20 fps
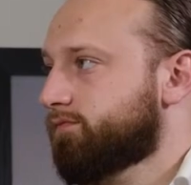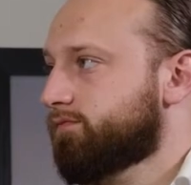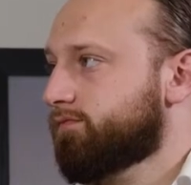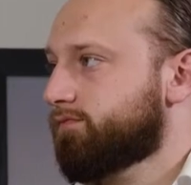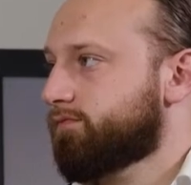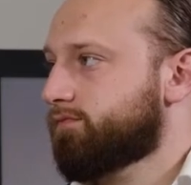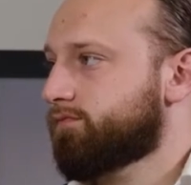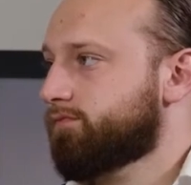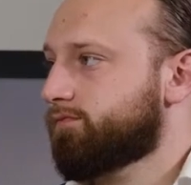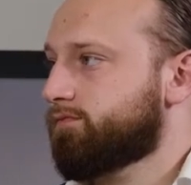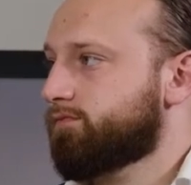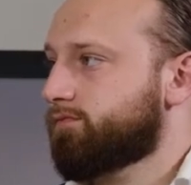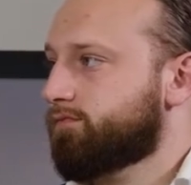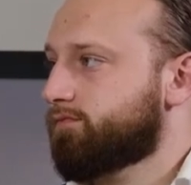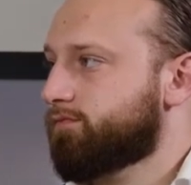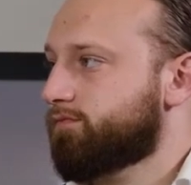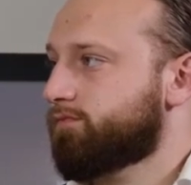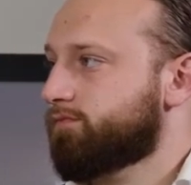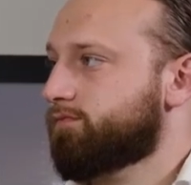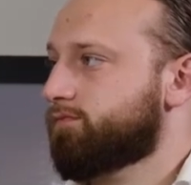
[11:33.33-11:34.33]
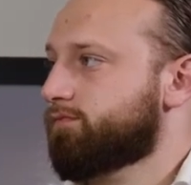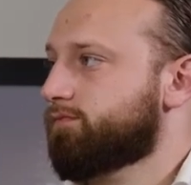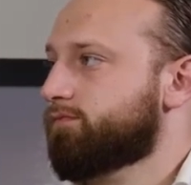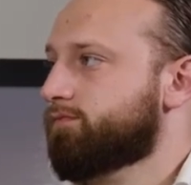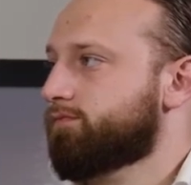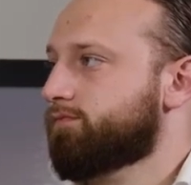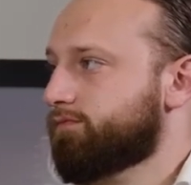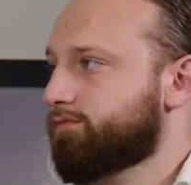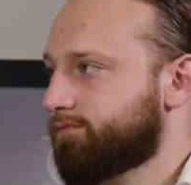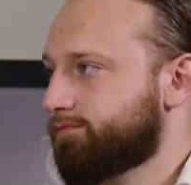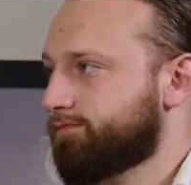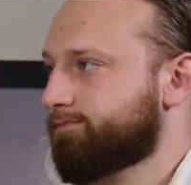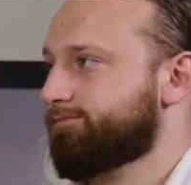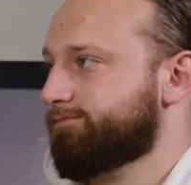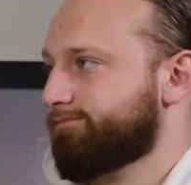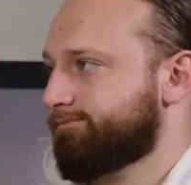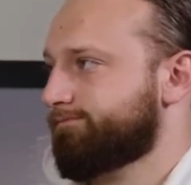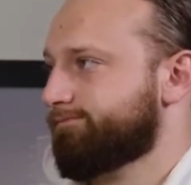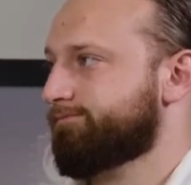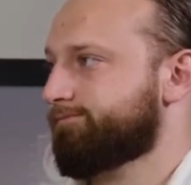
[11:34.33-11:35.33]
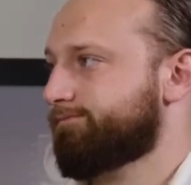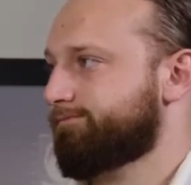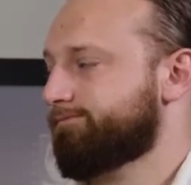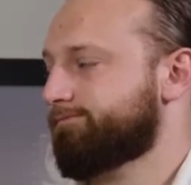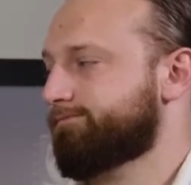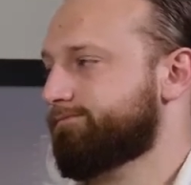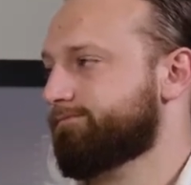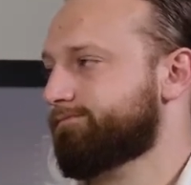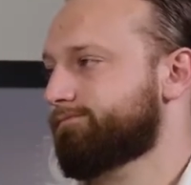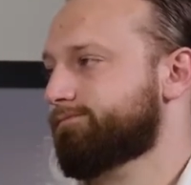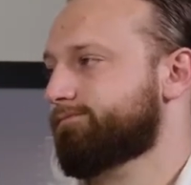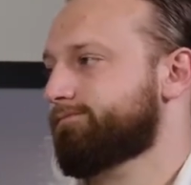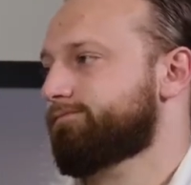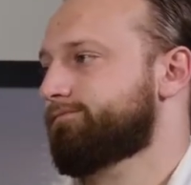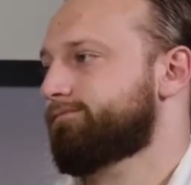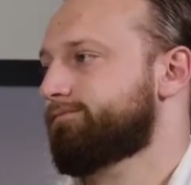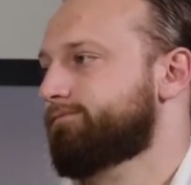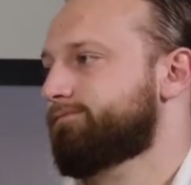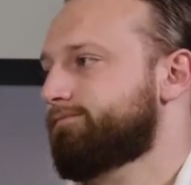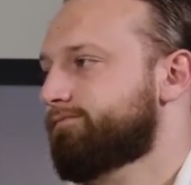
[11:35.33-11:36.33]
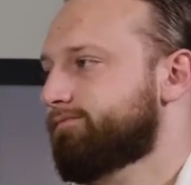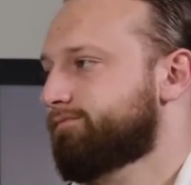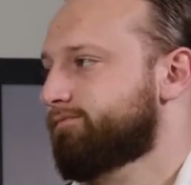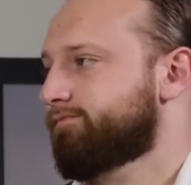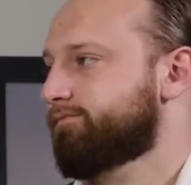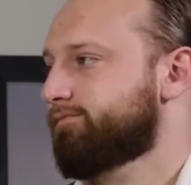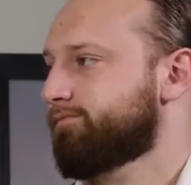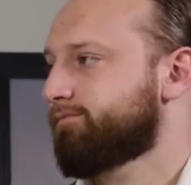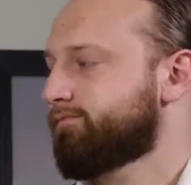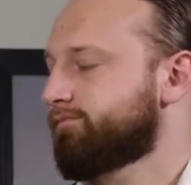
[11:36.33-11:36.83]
The person shown says nothing.